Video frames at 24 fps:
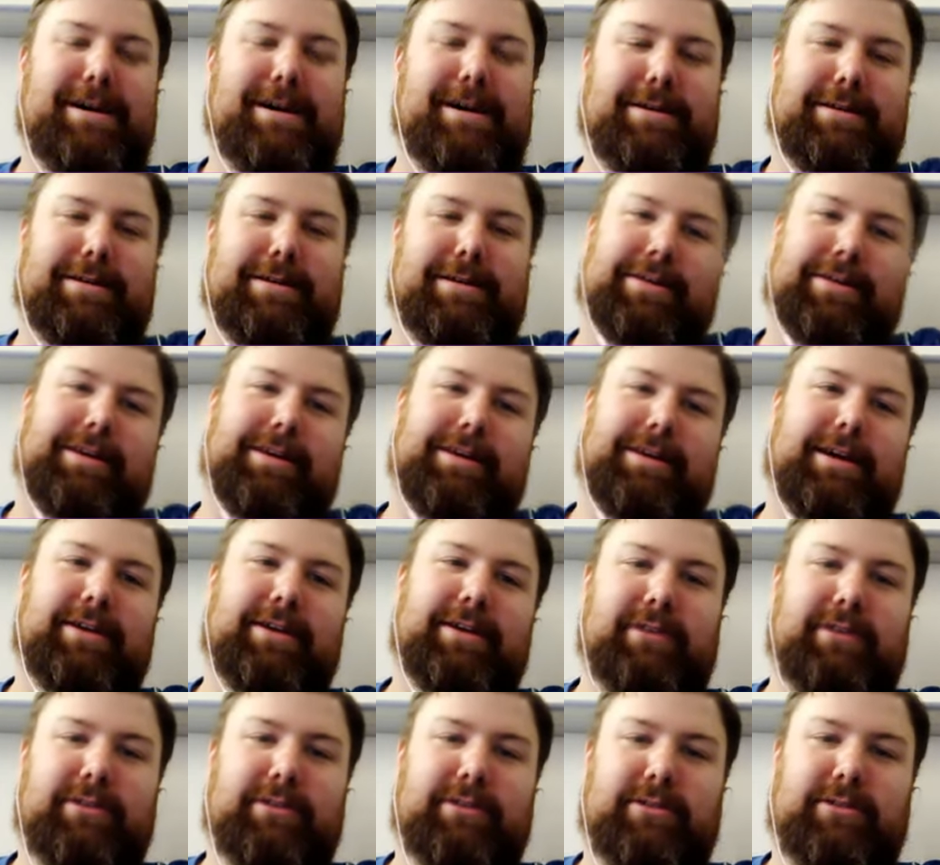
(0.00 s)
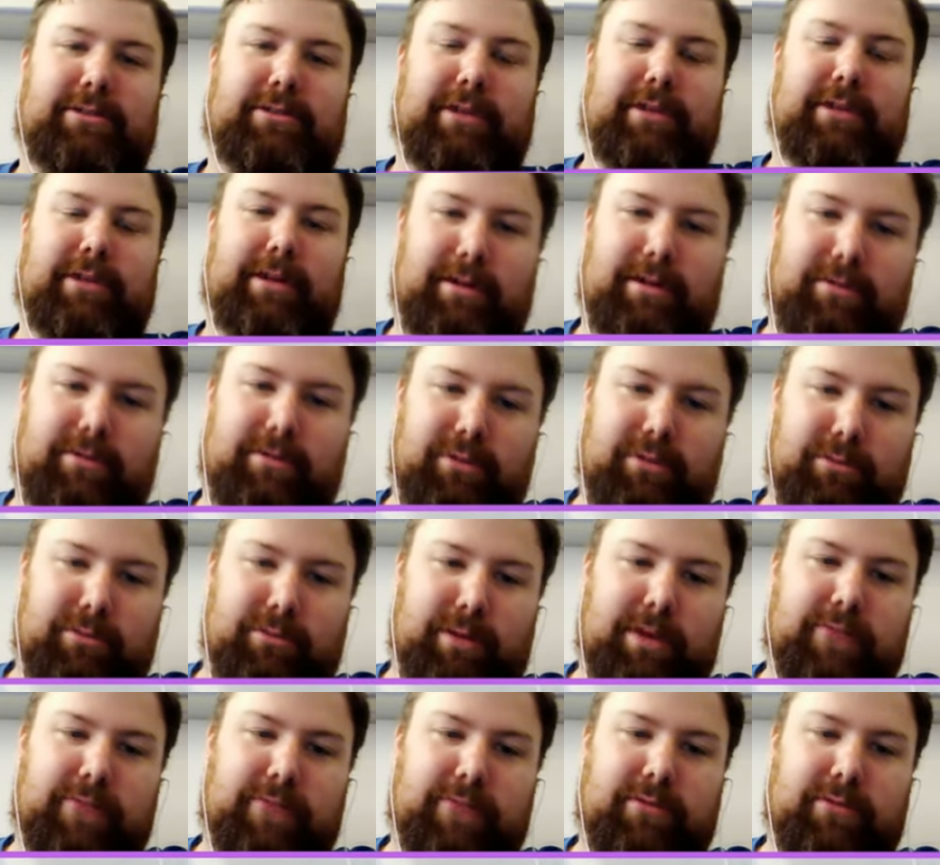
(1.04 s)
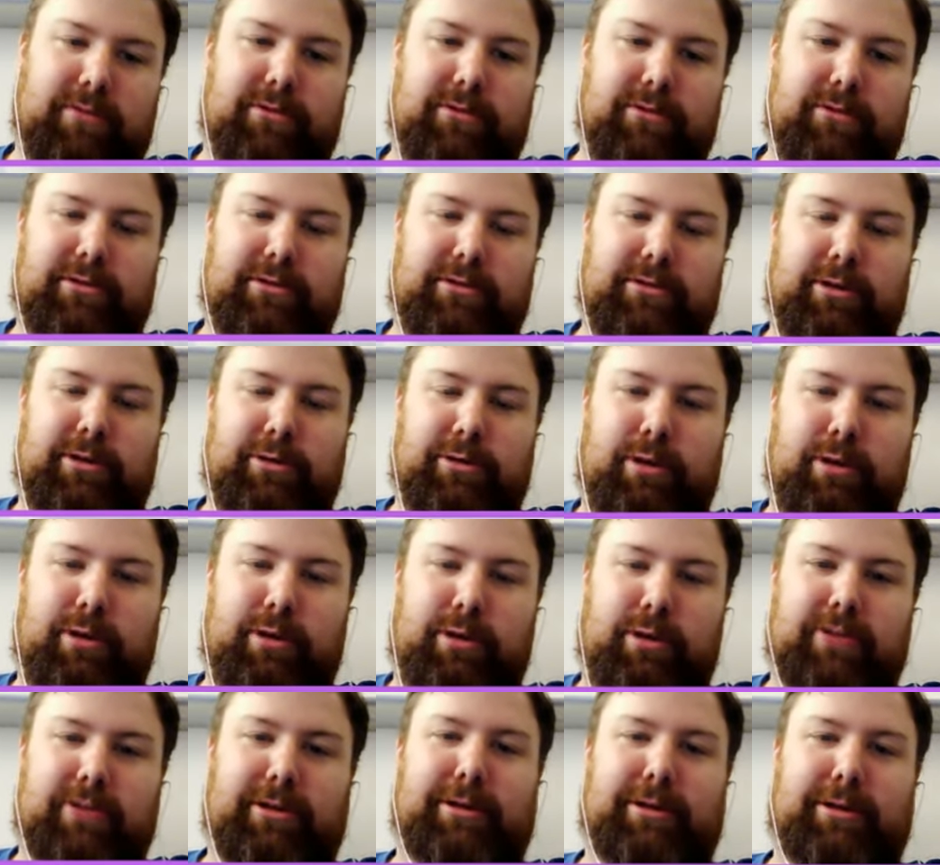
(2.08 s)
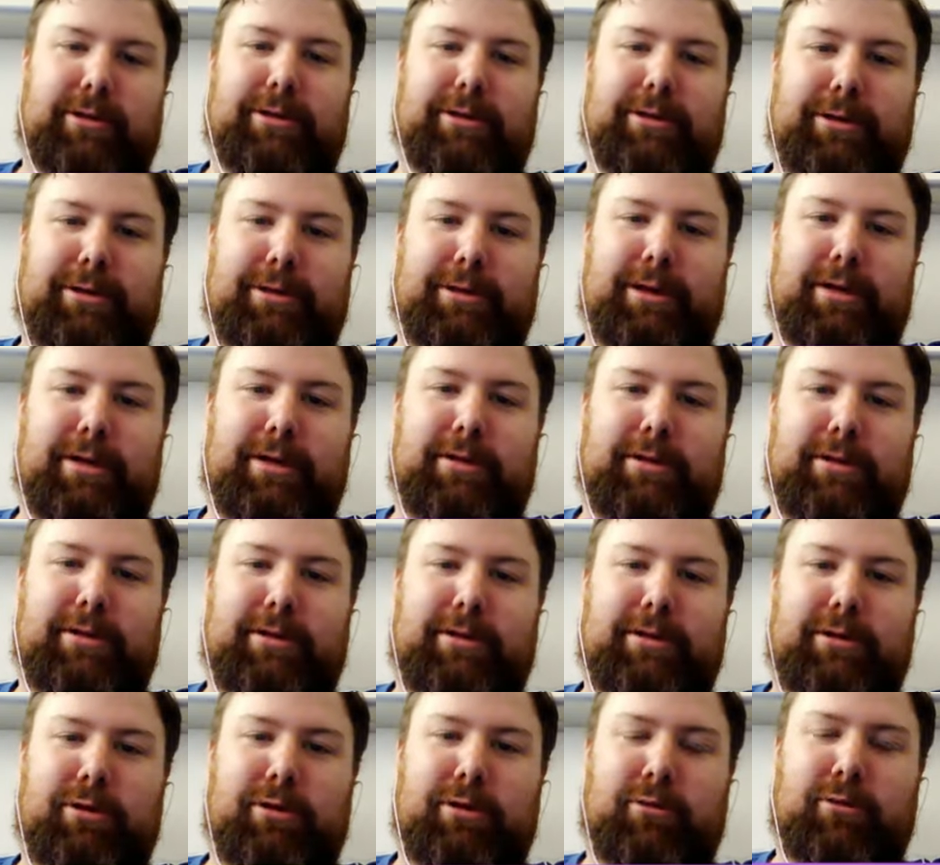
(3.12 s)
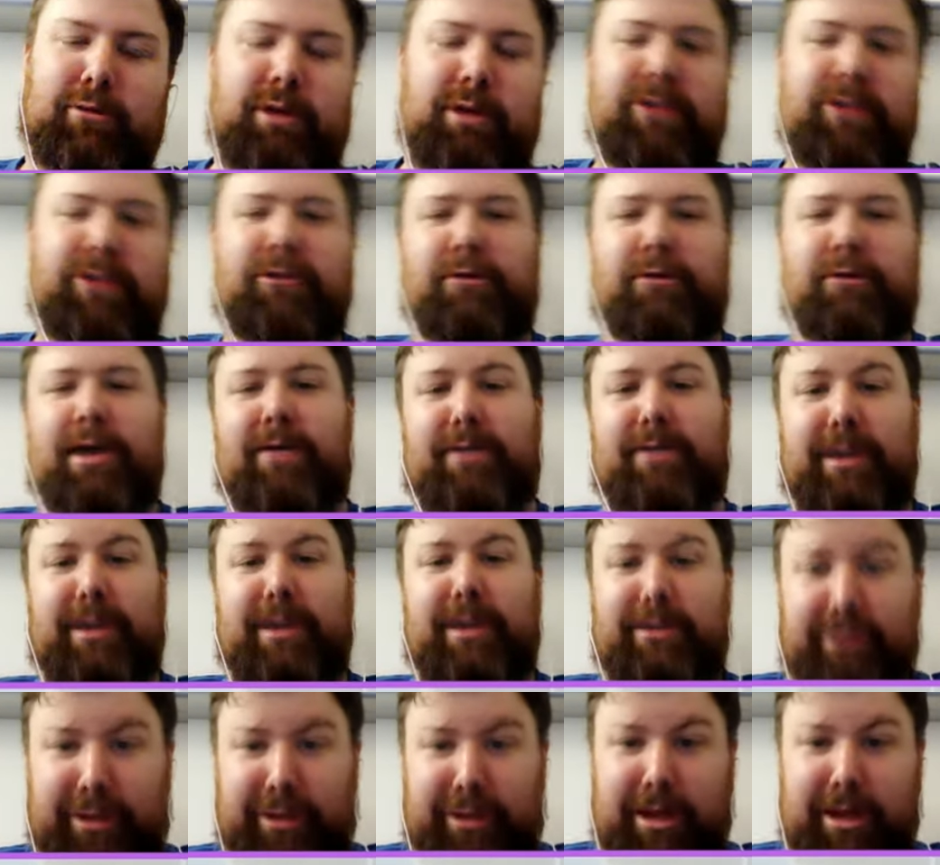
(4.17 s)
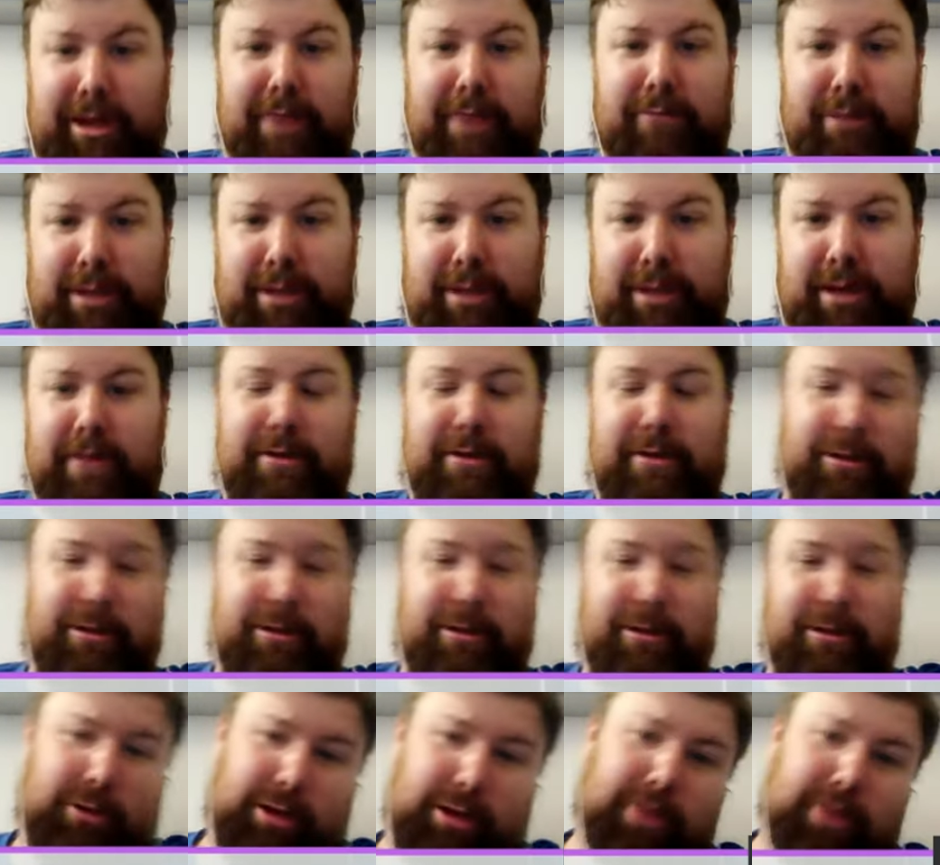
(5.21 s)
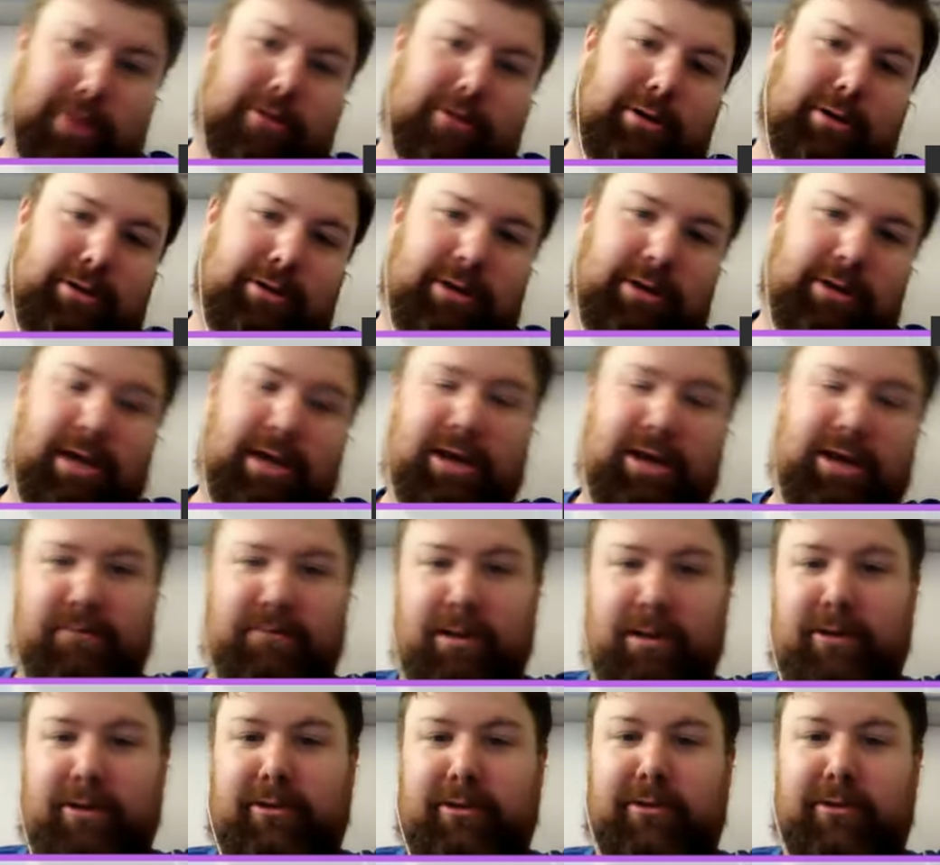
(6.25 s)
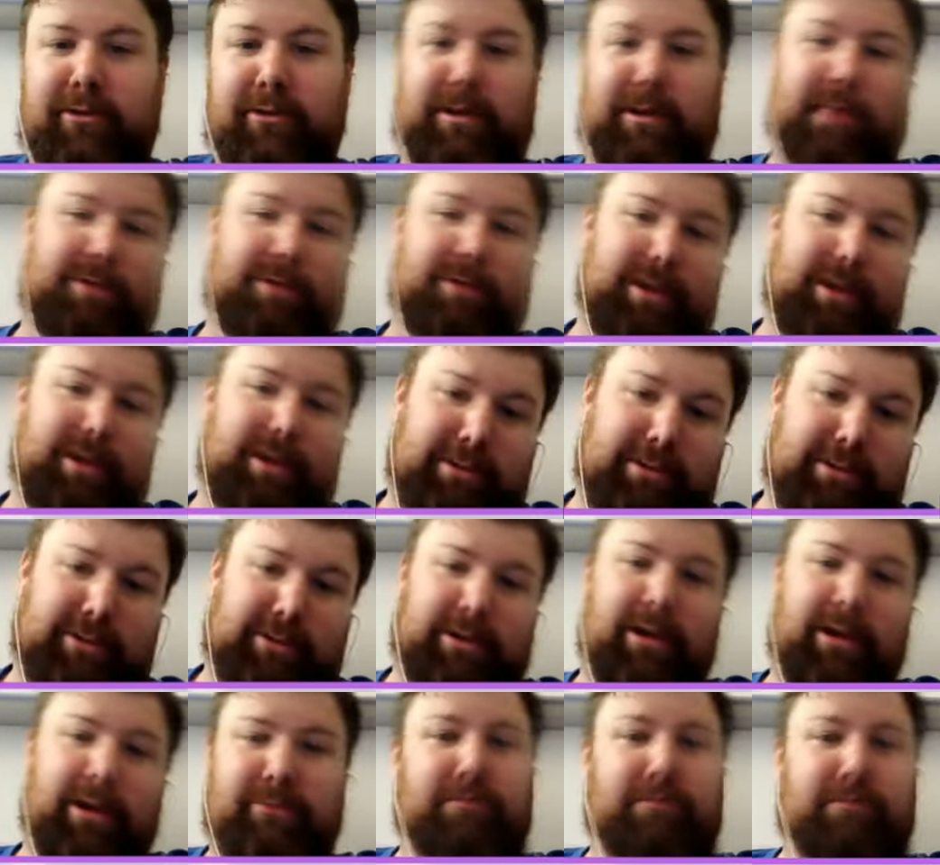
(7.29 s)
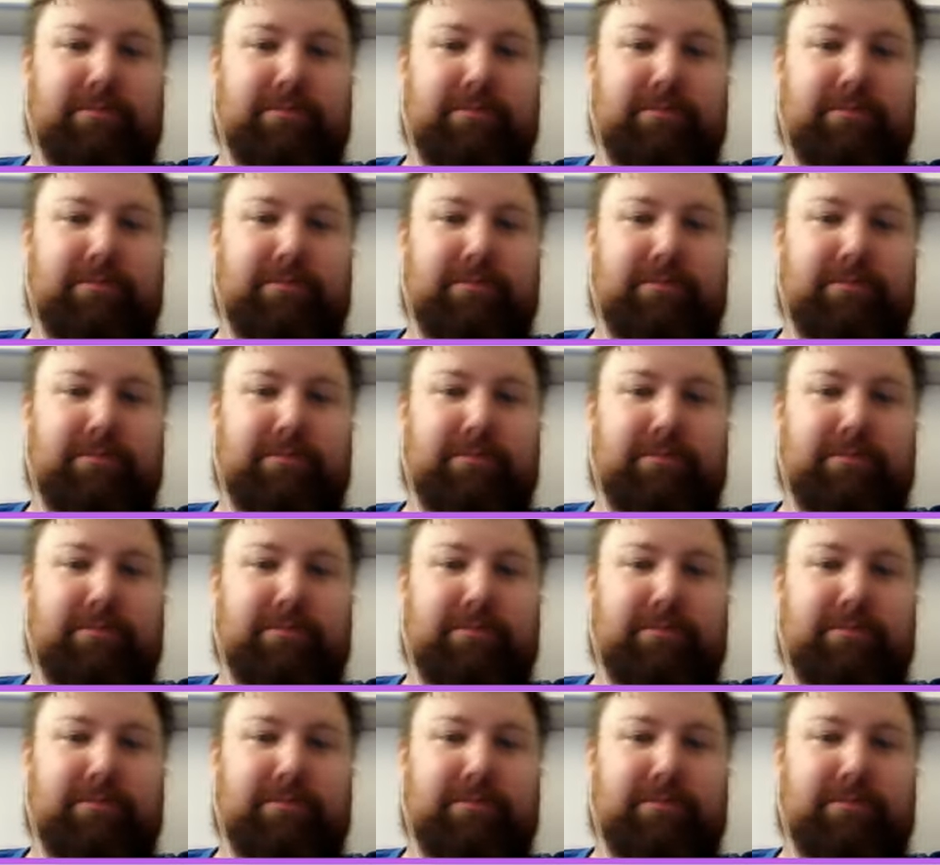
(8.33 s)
I guess. I feel bad for those that are watching that, one, don't have kids and can't relate, and all they hear are the negative parts because having kids is awesome, but we